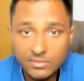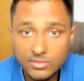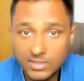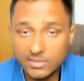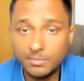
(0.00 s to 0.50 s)

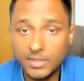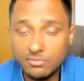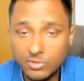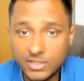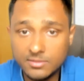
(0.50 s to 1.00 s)
such a
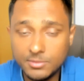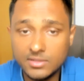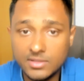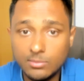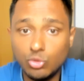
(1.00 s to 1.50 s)
painful
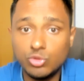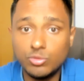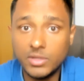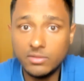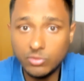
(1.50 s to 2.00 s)
experience, the
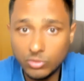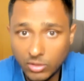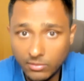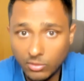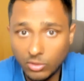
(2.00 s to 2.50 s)
most painful
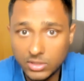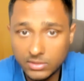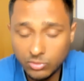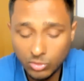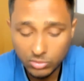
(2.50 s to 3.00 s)
of all the
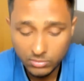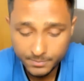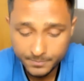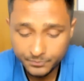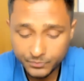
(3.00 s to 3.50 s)
four.
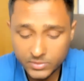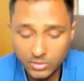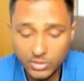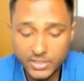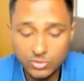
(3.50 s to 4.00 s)

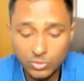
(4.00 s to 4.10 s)
All right.